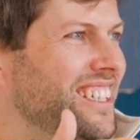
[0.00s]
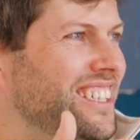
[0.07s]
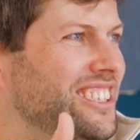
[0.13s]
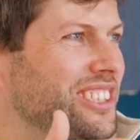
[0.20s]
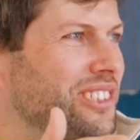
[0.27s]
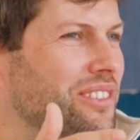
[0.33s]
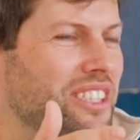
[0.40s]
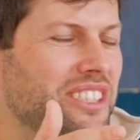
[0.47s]

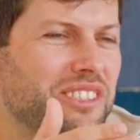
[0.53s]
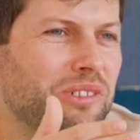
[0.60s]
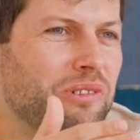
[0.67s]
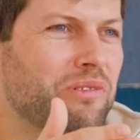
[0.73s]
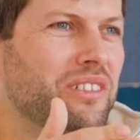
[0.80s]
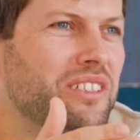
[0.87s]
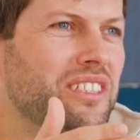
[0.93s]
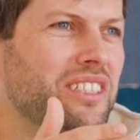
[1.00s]
So there's
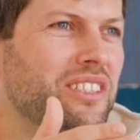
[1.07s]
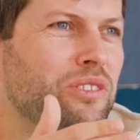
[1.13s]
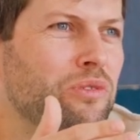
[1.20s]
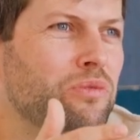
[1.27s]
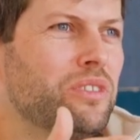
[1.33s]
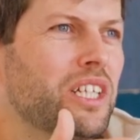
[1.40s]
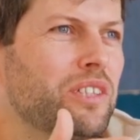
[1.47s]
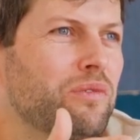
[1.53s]
only
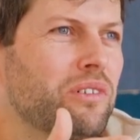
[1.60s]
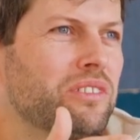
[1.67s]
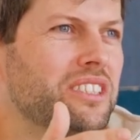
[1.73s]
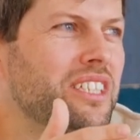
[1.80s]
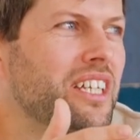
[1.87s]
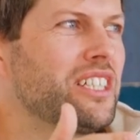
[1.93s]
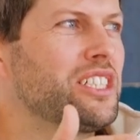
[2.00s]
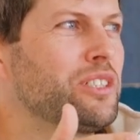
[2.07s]
two networks
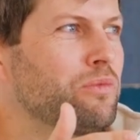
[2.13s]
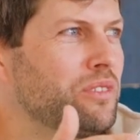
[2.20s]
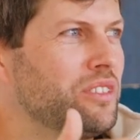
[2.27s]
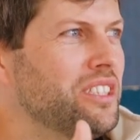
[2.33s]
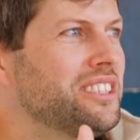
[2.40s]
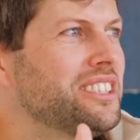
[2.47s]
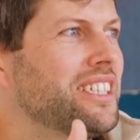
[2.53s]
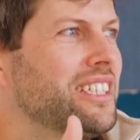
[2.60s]
that actually would
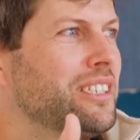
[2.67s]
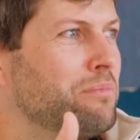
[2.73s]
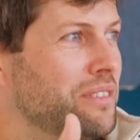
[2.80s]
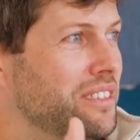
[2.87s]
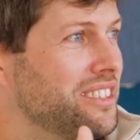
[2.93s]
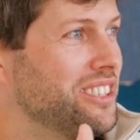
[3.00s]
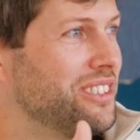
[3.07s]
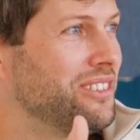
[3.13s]
need
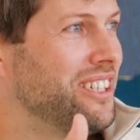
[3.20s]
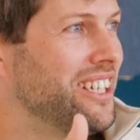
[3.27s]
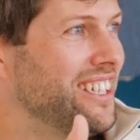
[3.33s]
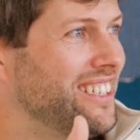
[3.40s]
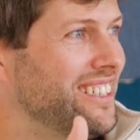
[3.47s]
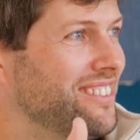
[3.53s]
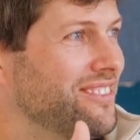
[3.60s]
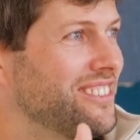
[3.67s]
scalability
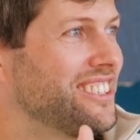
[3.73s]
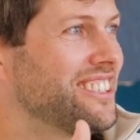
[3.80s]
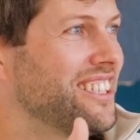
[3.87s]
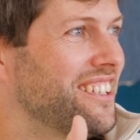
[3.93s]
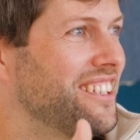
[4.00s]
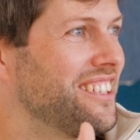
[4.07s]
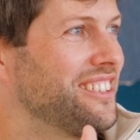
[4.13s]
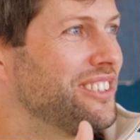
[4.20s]
today, which is
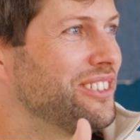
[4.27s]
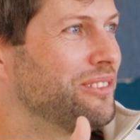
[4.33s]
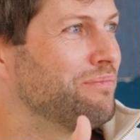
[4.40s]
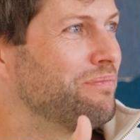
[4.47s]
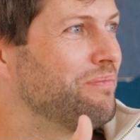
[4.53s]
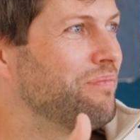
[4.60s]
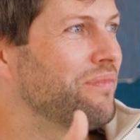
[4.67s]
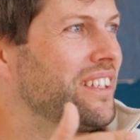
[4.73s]

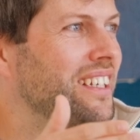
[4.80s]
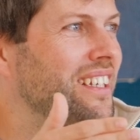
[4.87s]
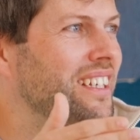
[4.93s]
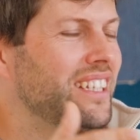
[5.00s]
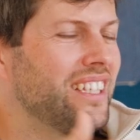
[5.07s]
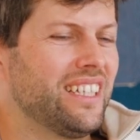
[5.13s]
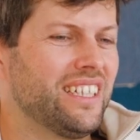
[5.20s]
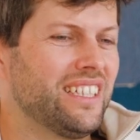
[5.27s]
Ethereum
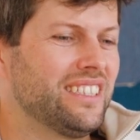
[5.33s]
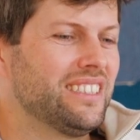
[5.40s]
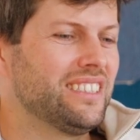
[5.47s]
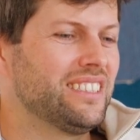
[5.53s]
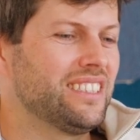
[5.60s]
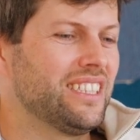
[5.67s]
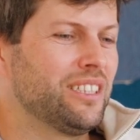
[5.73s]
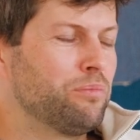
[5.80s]

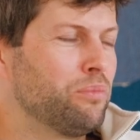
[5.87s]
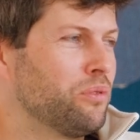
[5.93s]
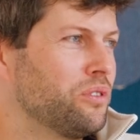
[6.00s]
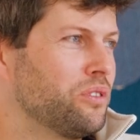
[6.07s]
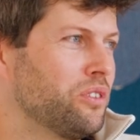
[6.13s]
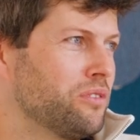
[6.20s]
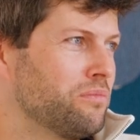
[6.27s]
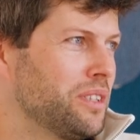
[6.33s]
and and
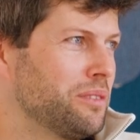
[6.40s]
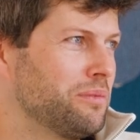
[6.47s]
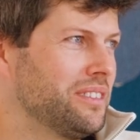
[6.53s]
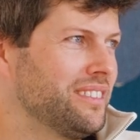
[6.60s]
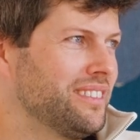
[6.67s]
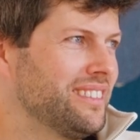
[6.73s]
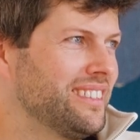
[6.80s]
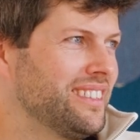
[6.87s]
Polygon maybe.
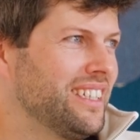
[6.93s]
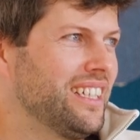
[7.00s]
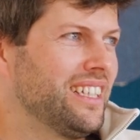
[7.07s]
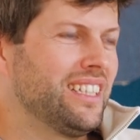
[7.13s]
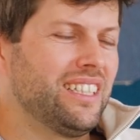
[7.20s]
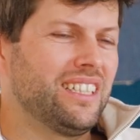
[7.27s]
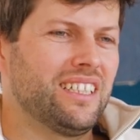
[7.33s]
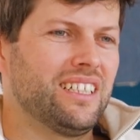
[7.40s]

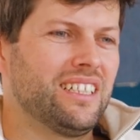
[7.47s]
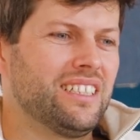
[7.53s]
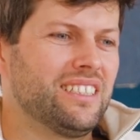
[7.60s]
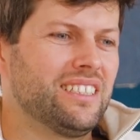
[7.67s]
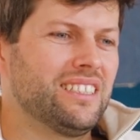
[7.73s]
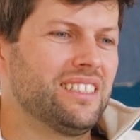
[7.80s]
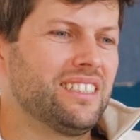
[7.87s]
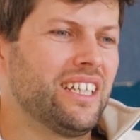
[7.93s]

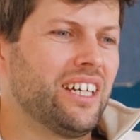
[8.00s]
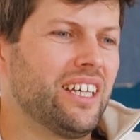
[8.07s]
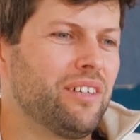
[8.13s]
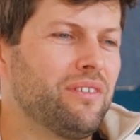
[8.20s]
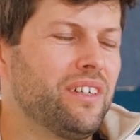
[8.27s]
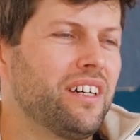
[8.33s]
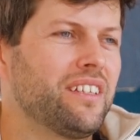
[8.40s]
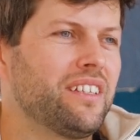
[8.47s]
Uh,
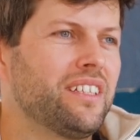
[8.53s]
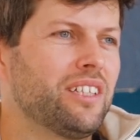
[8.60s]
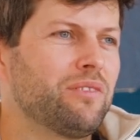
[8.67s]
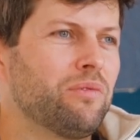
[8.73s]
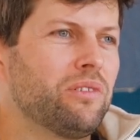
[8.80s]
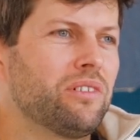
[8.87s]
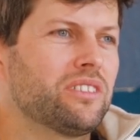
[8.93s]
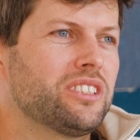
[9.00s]
every other
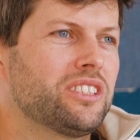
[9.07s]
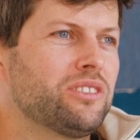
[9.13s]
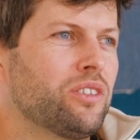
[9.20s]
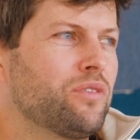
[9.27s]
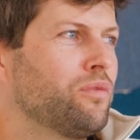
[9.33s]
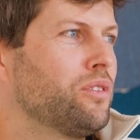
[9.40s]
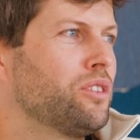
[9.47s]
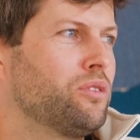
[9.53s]
network is
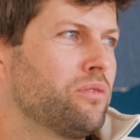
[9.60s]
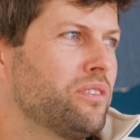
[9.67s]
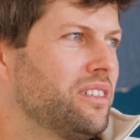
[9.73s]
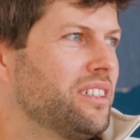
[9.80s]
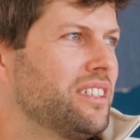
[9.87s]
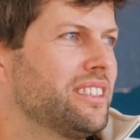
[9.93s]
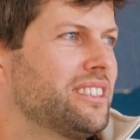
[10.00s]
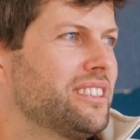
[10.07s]
not fully
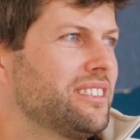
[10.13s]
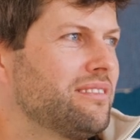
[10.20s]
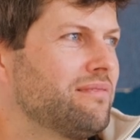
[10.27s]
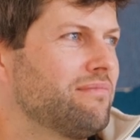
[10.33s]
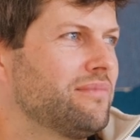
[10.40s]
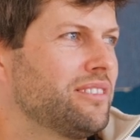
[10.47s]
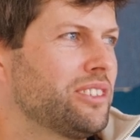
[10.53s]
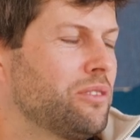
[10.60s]
utilized.
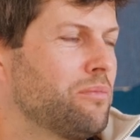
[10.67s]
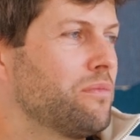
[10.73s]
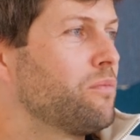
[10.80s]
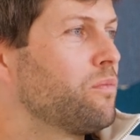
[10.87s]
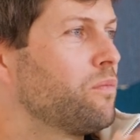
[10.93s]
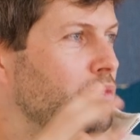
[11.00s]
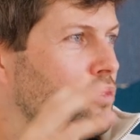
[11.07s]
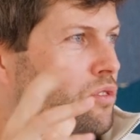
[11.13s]
So
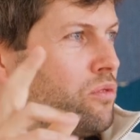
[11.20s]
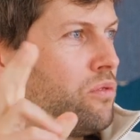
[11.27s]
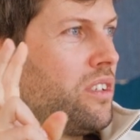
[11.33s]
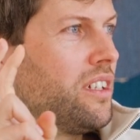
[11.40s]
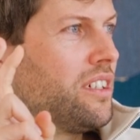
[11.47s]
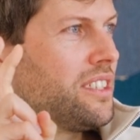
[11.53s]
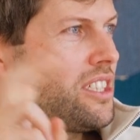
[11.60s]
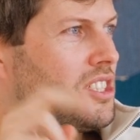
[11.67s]

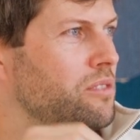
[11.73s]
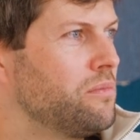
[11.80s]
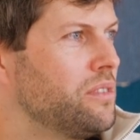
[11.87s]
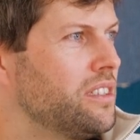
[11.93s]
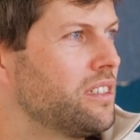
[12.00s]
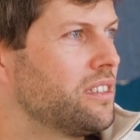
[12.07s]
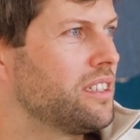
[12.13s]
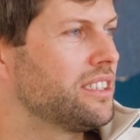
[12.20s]
utilization
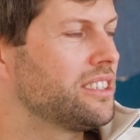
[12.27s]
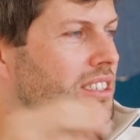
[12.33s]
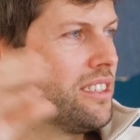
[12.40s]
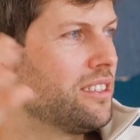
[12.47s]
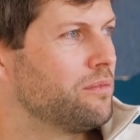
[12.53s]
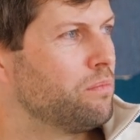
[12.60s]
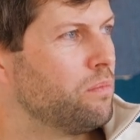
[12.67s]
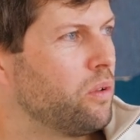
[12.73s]
meaning there's
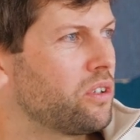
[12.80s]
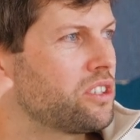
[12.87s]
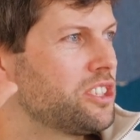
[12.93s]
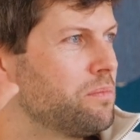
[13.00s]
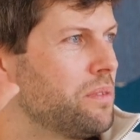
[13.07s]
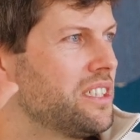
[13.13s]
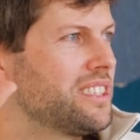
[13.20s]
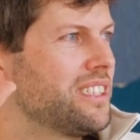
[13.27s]
still block
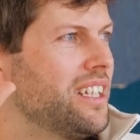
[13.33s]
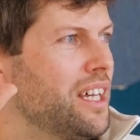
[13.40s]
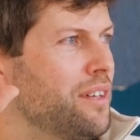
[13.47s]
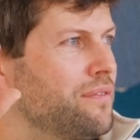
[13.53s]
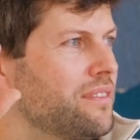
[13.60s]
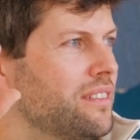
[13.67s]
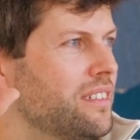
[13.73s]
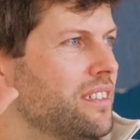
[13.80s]
space
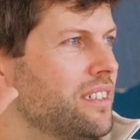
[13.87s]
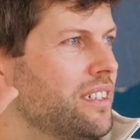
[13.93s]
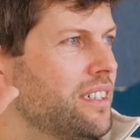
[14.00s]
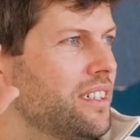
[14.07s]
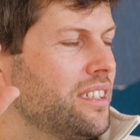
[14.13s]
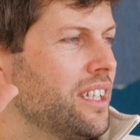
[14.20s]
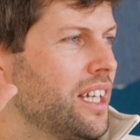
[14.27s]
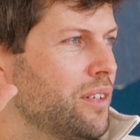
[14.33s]
left
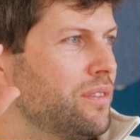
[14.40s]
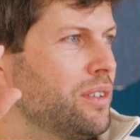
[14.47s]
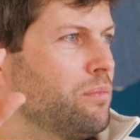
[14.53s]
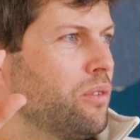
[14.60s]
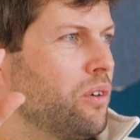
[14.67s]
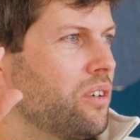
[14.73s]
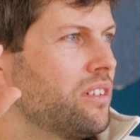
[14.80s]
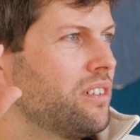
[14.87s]
in every
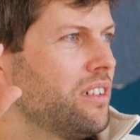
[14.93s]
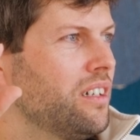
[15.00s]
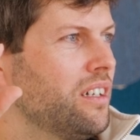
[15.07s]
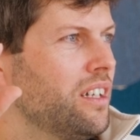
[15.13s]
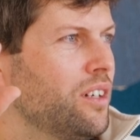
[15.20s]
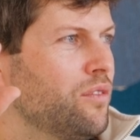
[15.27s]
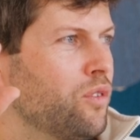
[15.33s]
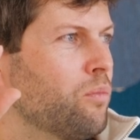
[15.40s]
block
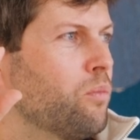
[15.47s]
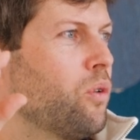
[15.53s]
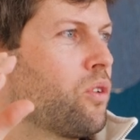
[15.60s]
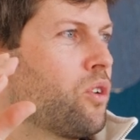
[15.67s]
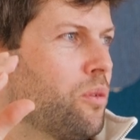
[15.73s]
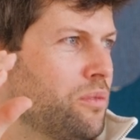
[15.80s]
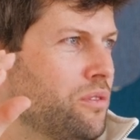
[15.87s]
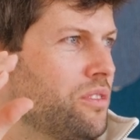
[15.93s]
for more
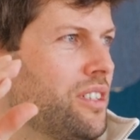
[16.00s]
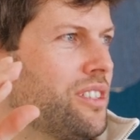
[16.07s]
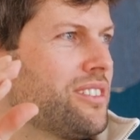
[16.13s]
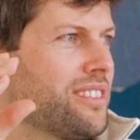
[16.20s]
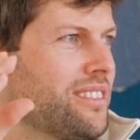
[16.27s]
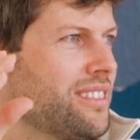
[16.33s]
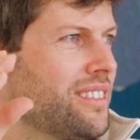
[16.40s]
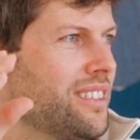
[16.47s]

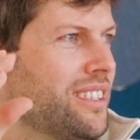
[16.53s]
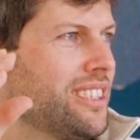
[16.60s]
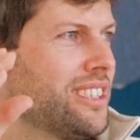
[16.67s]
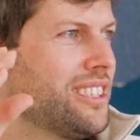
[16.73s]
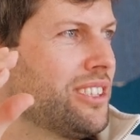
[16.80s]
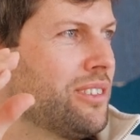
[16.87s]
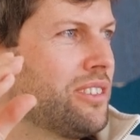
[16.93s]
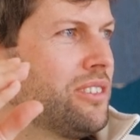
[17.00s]
computation.
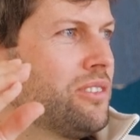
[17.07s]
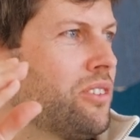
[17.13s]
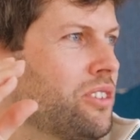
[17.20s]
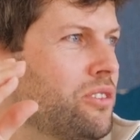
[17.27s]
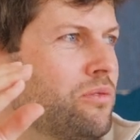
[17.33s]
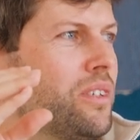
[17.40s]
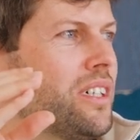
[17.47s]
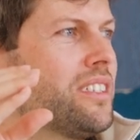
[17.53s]
So it's not
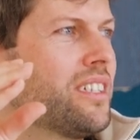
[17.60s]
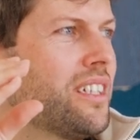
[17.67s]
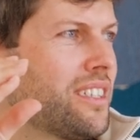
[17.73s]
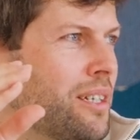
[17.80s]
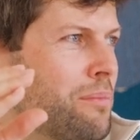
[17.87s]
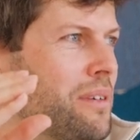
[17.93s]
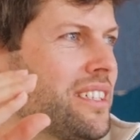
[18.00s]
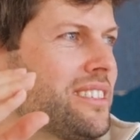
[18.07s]
running at
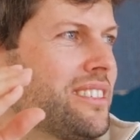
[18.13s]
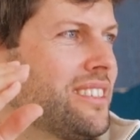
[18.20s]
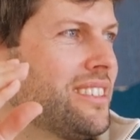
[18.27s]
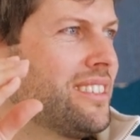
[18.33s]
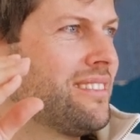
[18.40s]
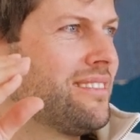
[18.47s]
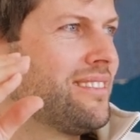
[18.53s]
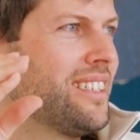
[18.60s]

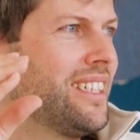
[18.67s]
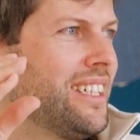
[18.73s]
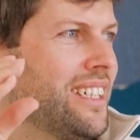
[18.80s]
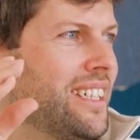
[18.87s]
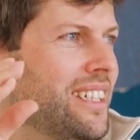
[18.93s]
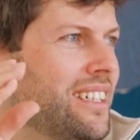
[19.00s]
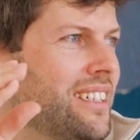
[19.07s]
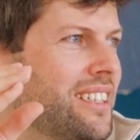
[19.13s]
capacity.
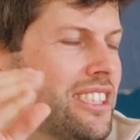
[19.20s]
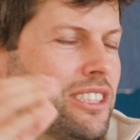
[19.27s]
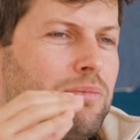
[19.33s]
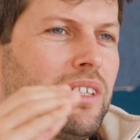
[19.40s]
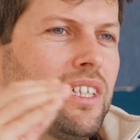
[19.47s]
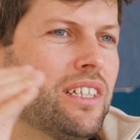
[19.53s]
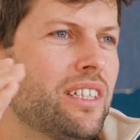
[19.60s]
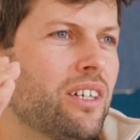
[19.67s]
That's
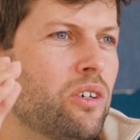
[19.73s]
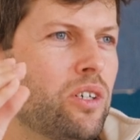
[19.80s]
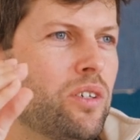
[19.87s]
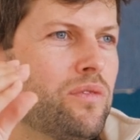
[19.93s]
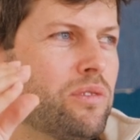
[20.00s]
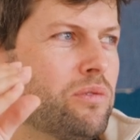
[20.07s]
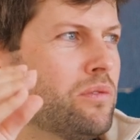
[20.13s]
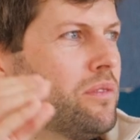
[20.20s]
why in our
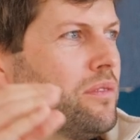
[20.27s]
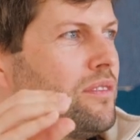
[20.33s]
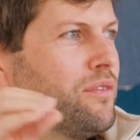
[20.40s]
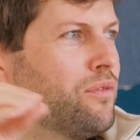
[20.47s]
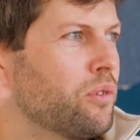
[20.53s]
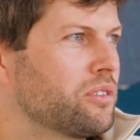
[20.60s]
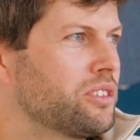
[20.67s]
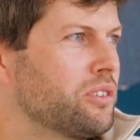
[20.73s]
view,
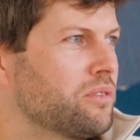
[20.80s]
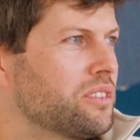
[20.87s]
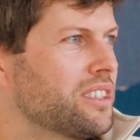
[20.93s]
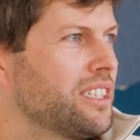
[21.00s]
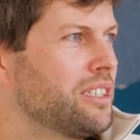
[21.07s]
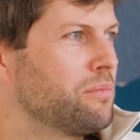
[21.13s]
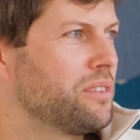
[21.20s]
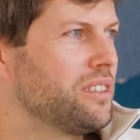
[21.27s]
focusing on
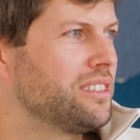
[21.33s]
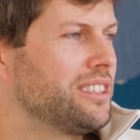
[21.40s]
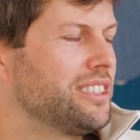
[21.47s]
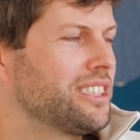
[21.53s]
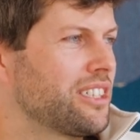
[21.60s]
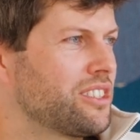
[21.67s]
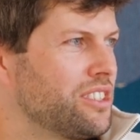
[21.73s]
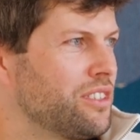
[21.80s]
scalability
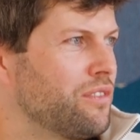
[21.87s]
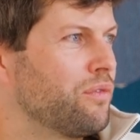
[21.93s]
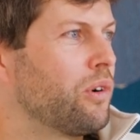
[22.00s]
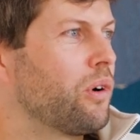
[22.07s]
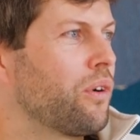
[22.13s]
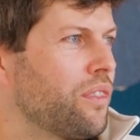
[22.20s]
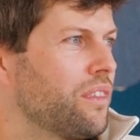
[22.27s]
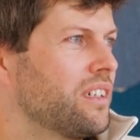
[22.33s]
is actually the
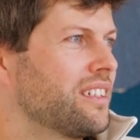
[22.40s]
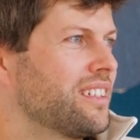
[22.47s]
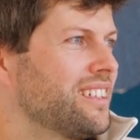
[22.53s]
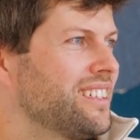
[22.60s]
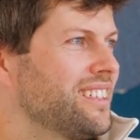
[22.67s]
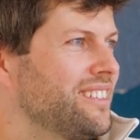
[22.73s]
wrong thing.